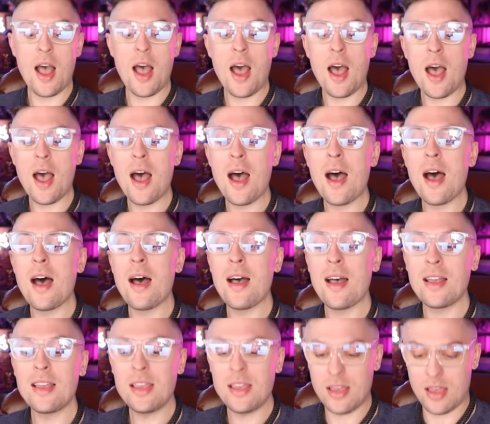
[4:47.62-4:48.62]

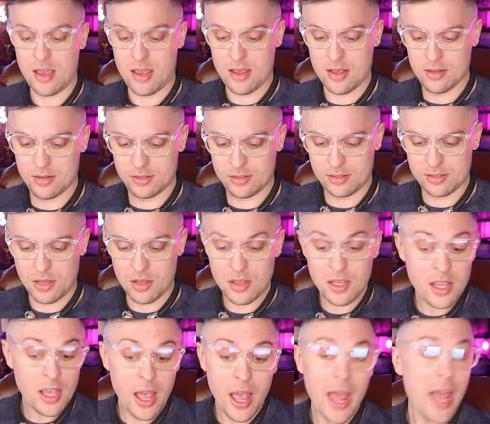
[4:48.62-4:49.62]
Ah, uh, yes,
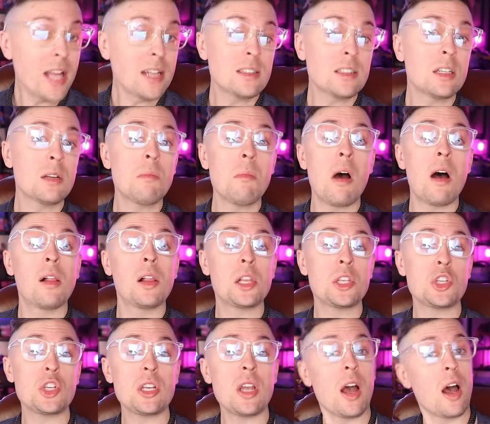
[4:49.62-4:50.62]
the
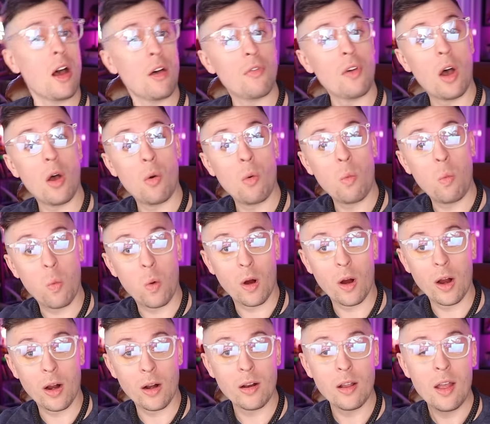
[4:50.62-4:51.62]
etymology of a
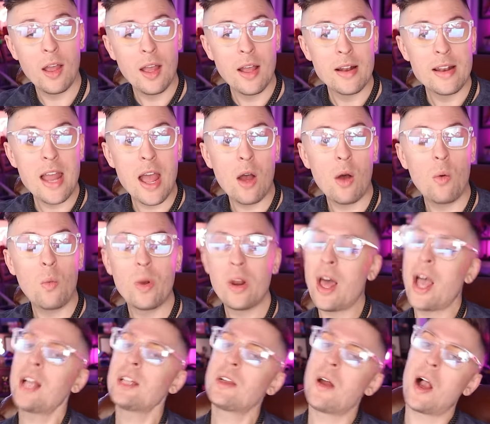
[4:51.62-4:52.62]
word. Now, when
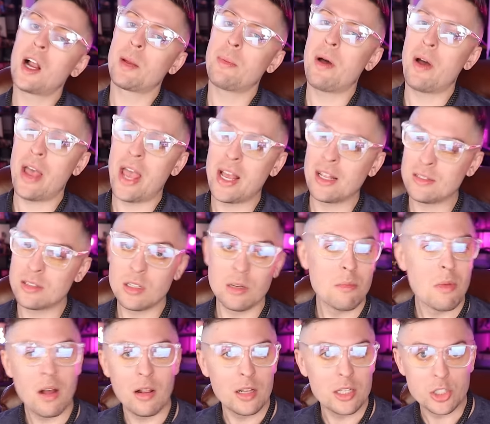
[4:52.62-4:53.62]
I talk about
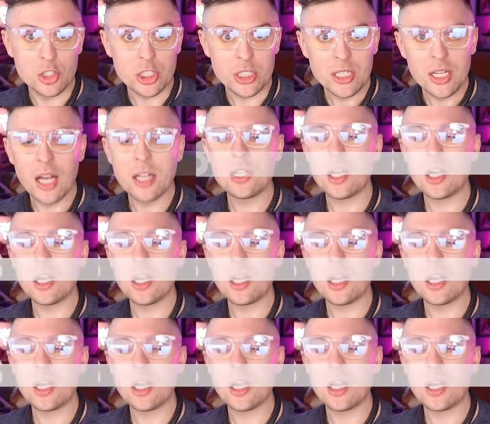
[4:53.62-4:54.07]
etymology,